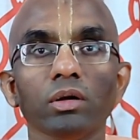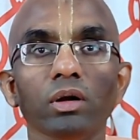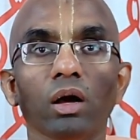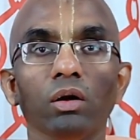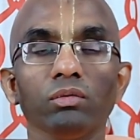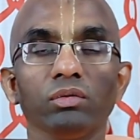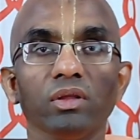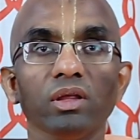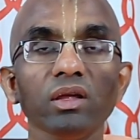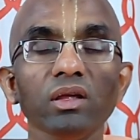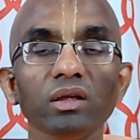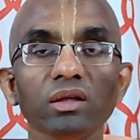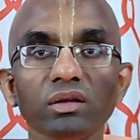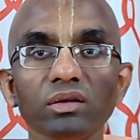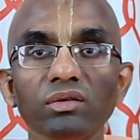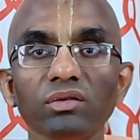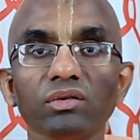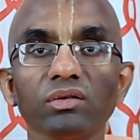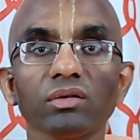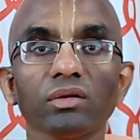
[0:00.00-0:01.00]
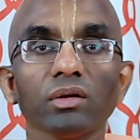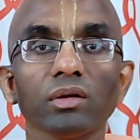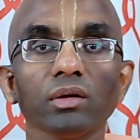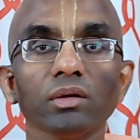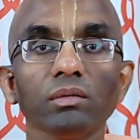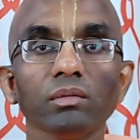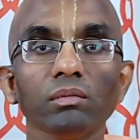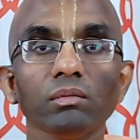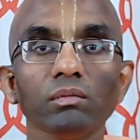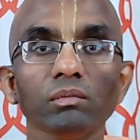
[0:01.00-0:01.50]
Now this,
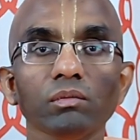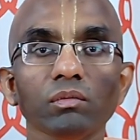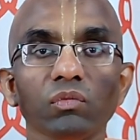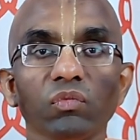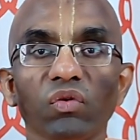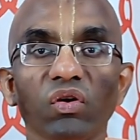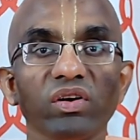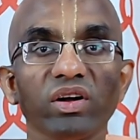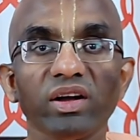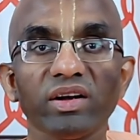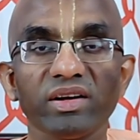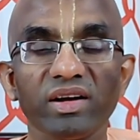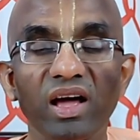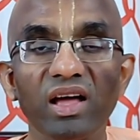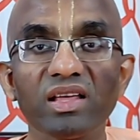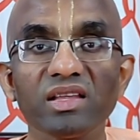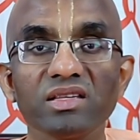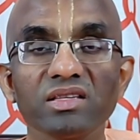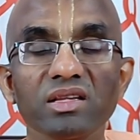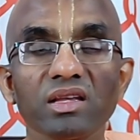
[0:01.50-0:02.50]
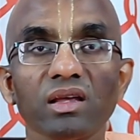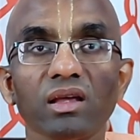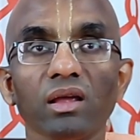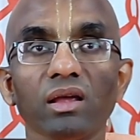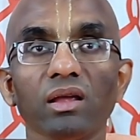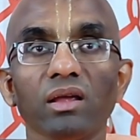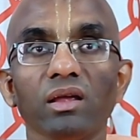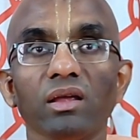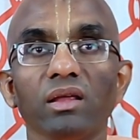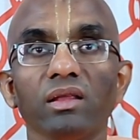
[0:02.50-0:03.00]
what it does,
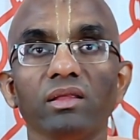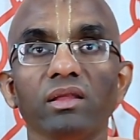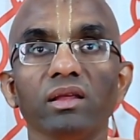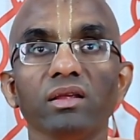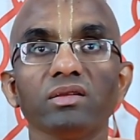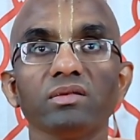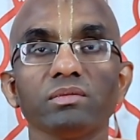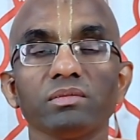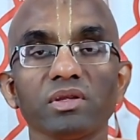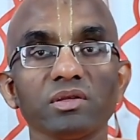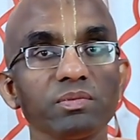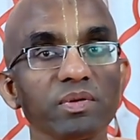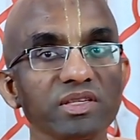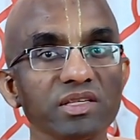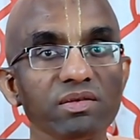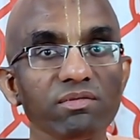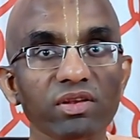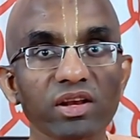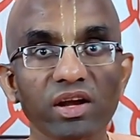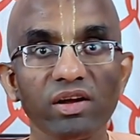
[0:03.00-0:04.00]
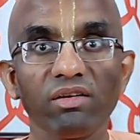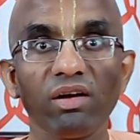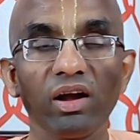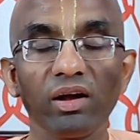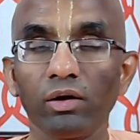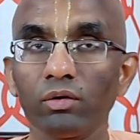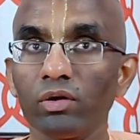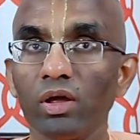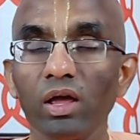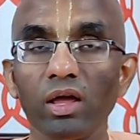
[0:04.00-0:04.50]
this may seem very
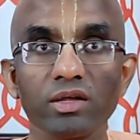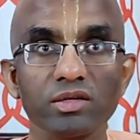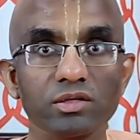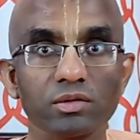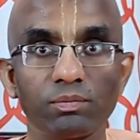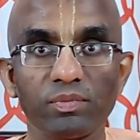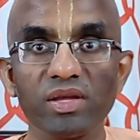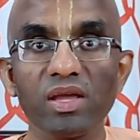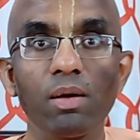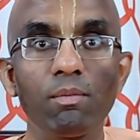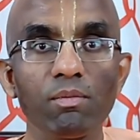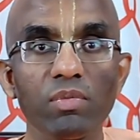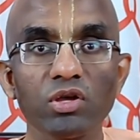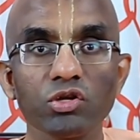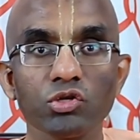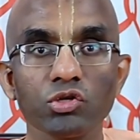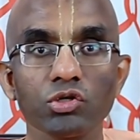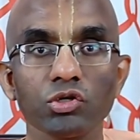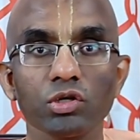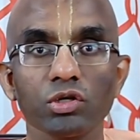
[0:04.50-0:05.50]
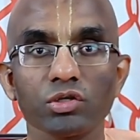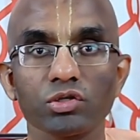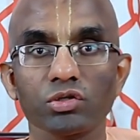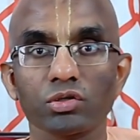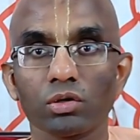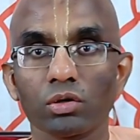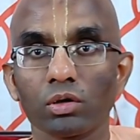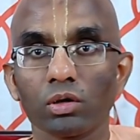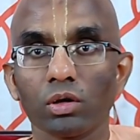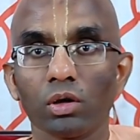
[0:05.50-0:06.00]
attractive. Yes, be
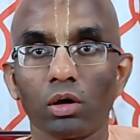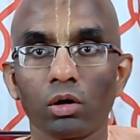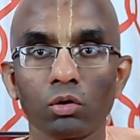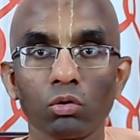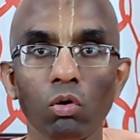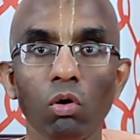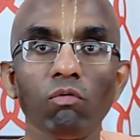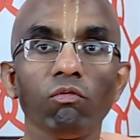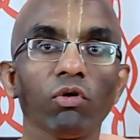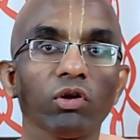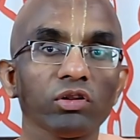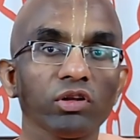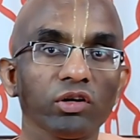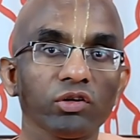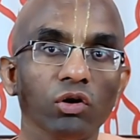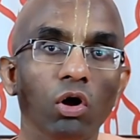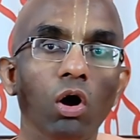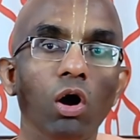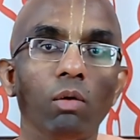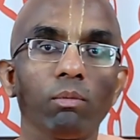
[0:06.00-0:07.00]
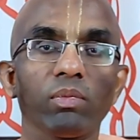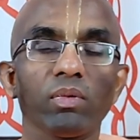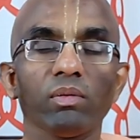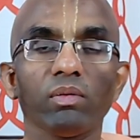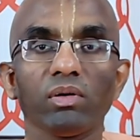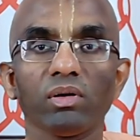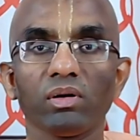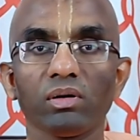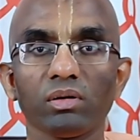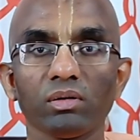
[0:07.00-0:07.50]
ambitious, go for the top,
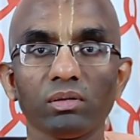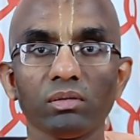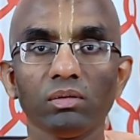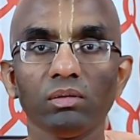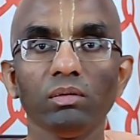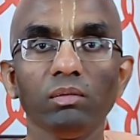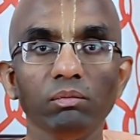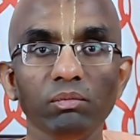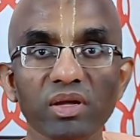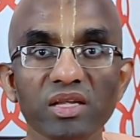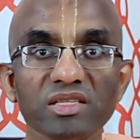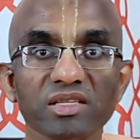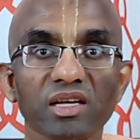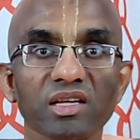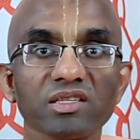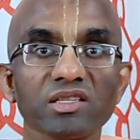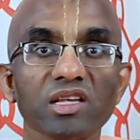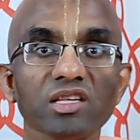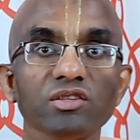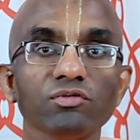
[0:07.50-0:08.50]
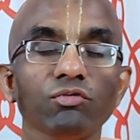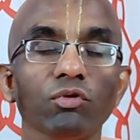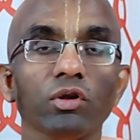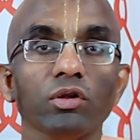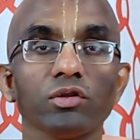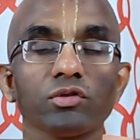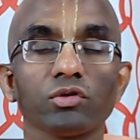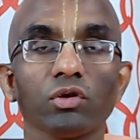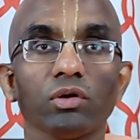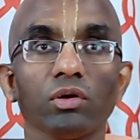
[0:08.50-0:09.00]
be successful.
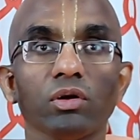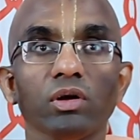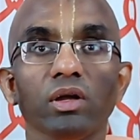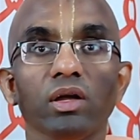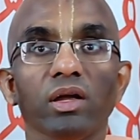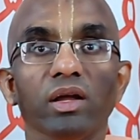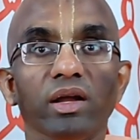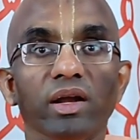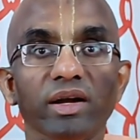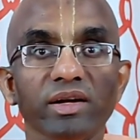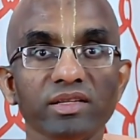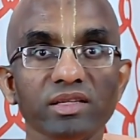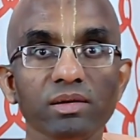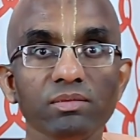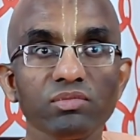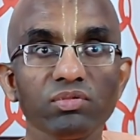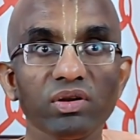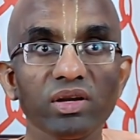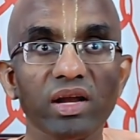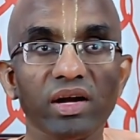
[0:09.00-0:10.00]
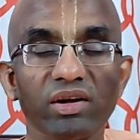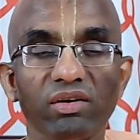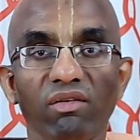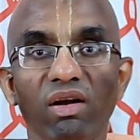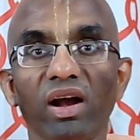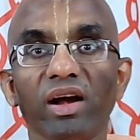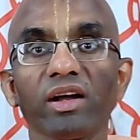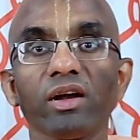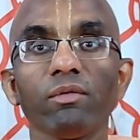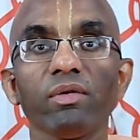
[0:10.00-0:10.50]
So it seems very
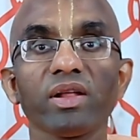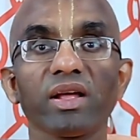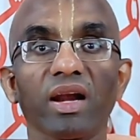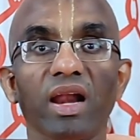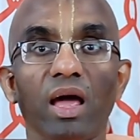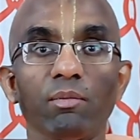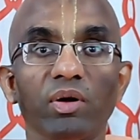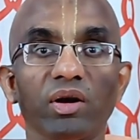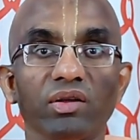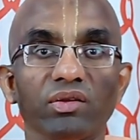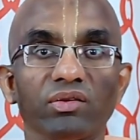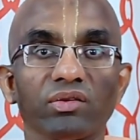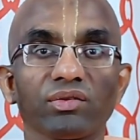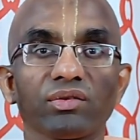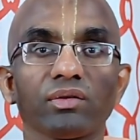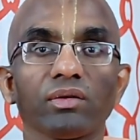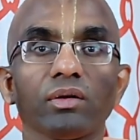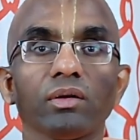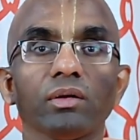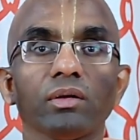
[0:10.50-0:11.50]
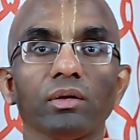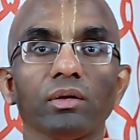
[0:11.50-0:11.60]
attractive and glamorous.